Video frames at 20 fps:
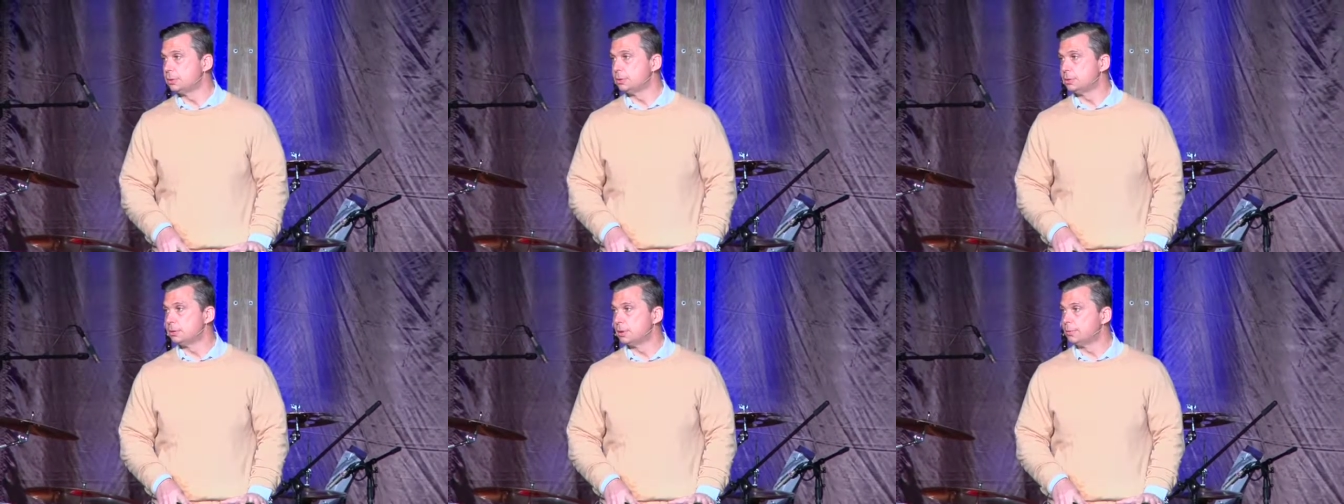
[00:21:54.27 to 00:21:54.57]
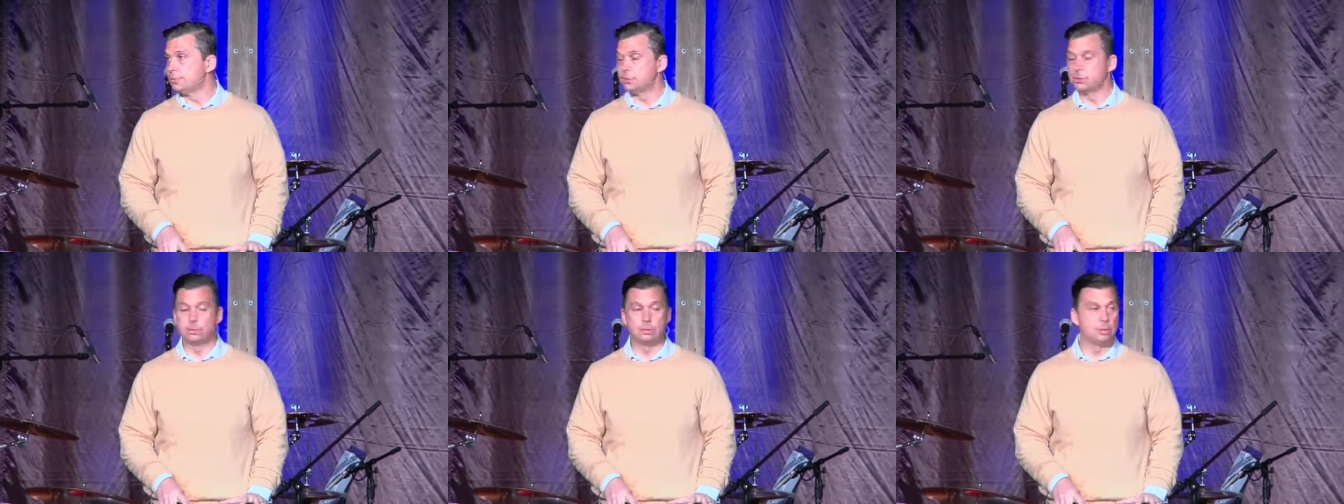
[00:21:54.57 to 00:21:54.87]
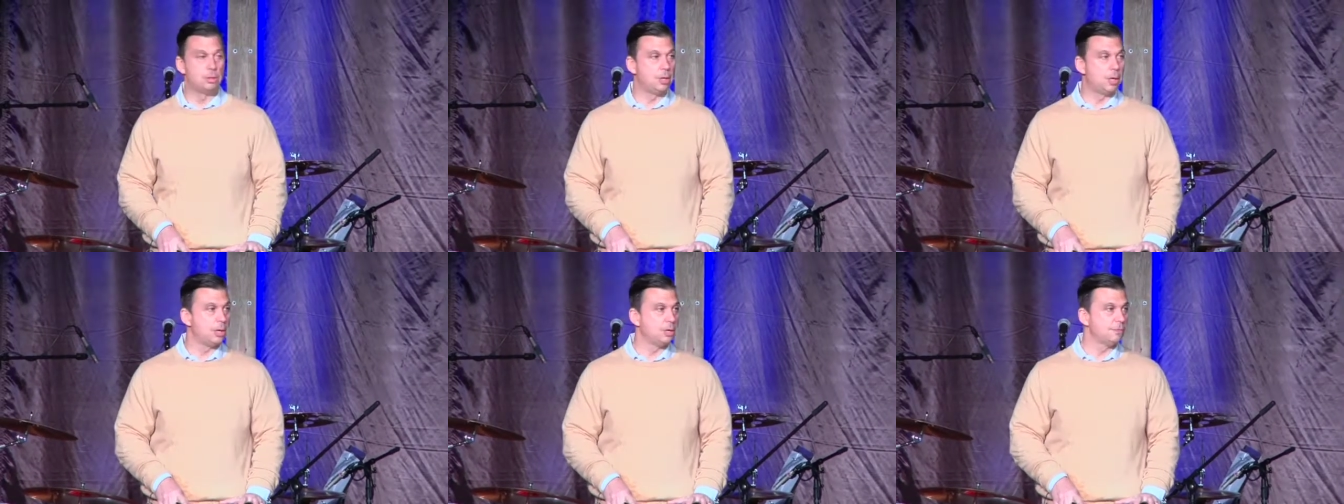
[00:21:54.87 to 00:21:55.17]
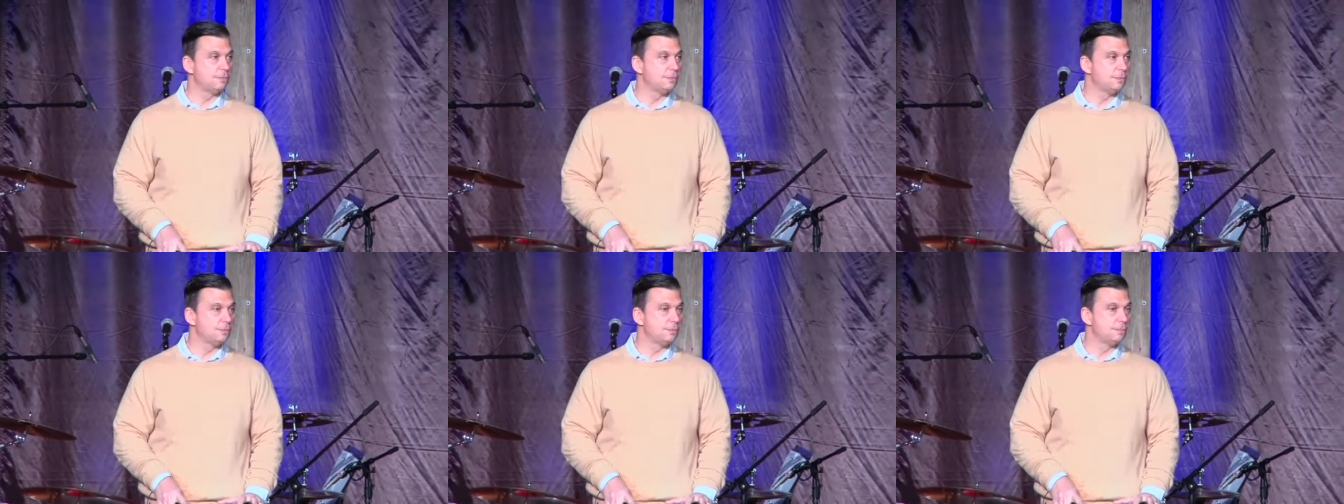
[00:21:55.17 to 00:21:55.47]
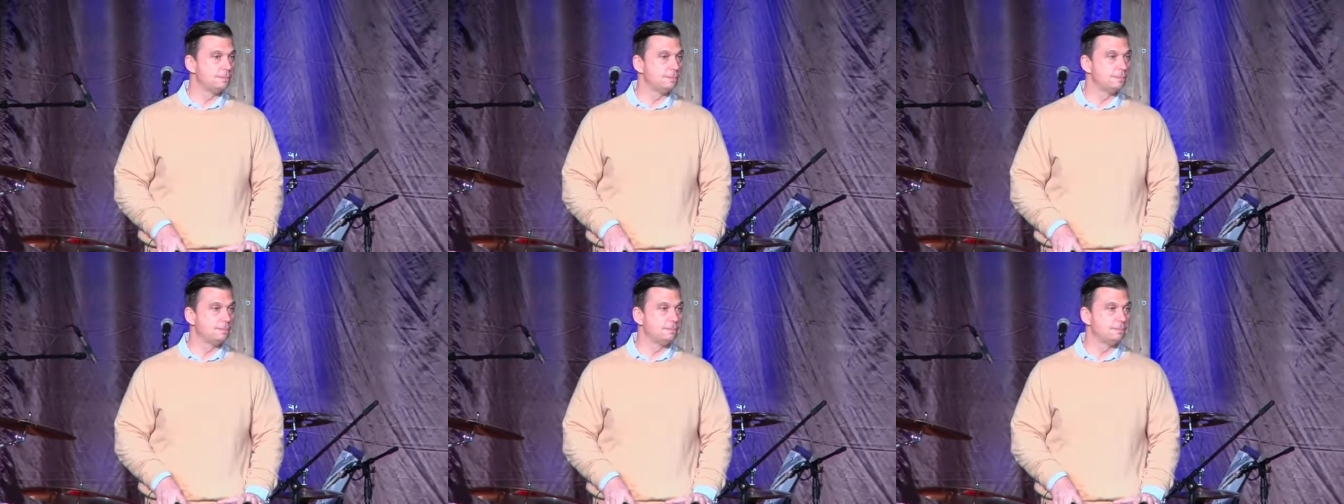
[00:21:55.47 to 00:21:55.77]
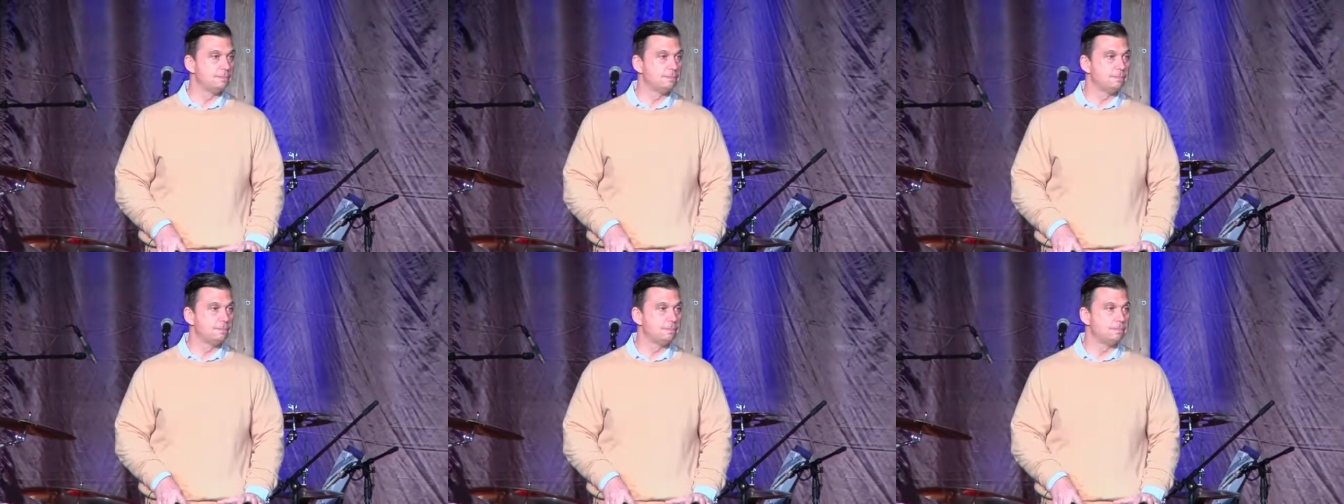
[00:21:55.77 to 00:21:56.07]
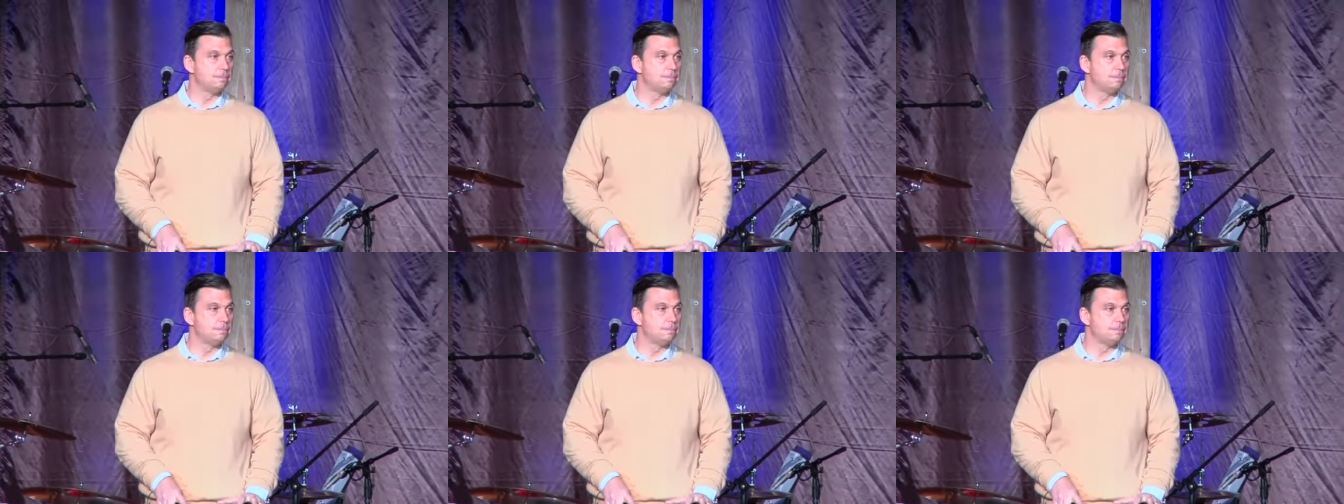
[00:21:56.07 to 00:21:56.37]
of eternal life.
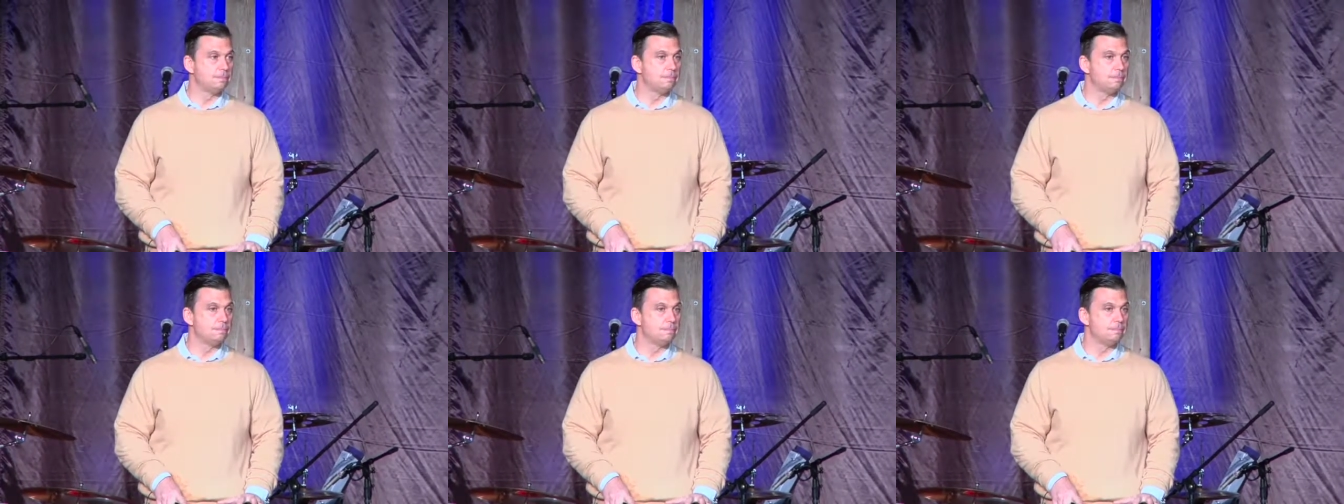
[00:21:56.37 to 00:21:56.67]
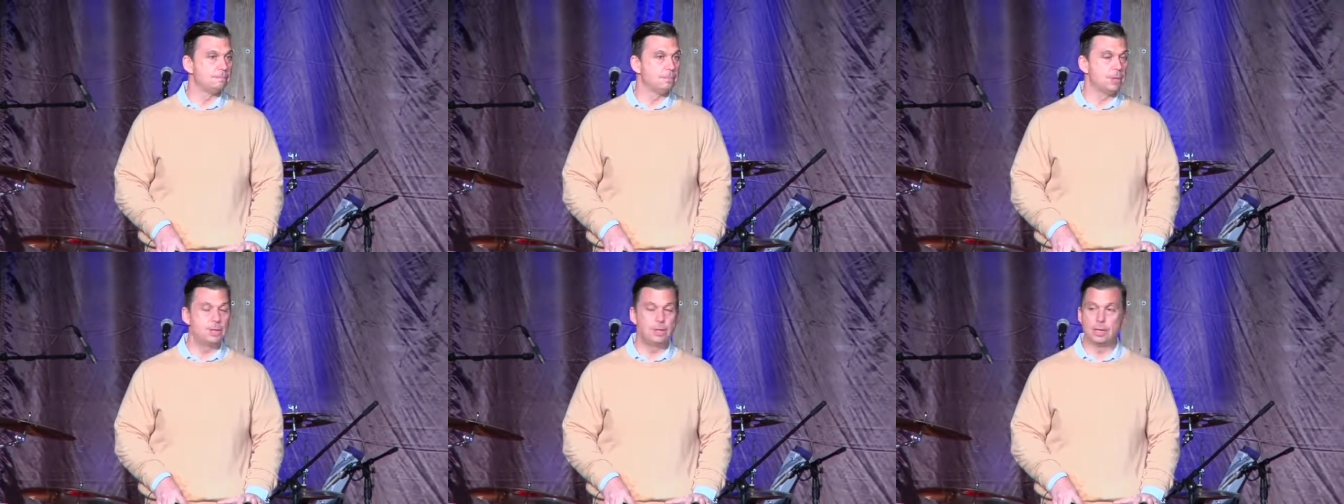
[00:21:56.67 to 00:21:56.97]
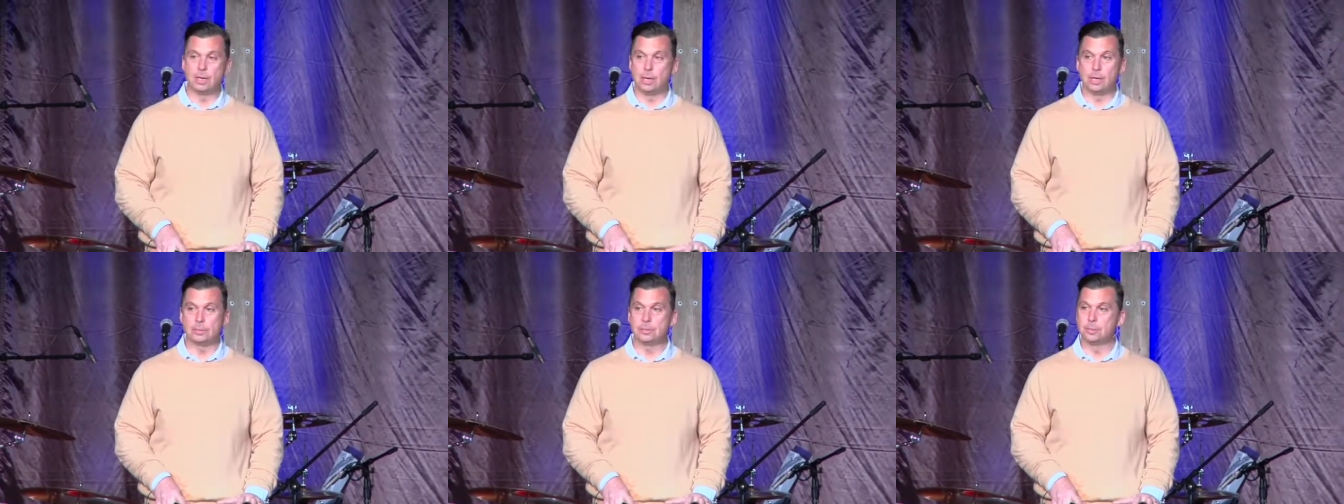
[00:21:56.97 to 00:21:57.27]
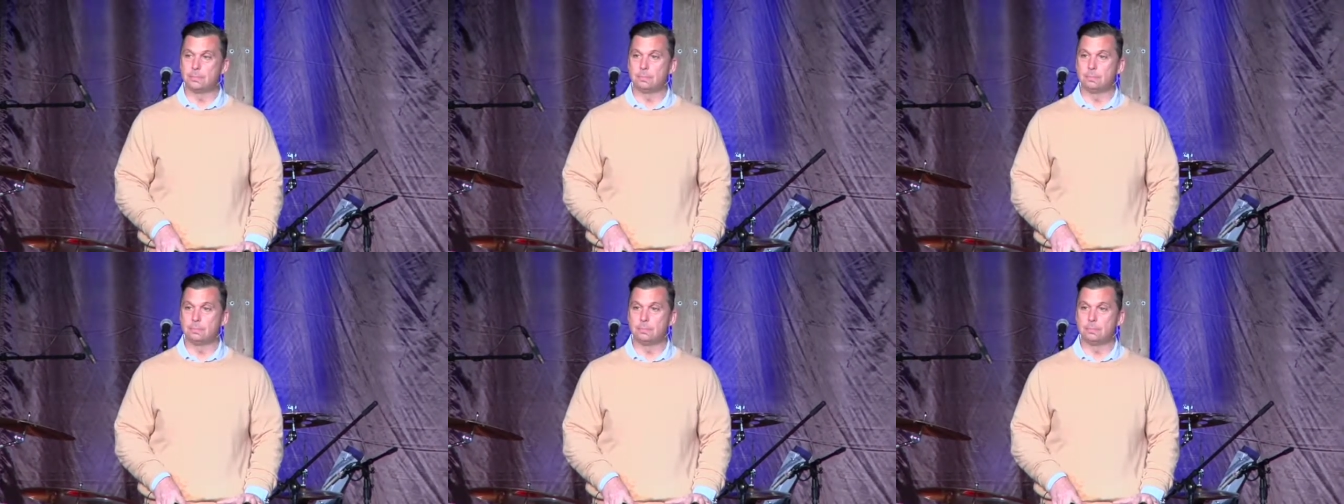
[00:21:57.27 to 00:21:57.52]
Isn't that awesome?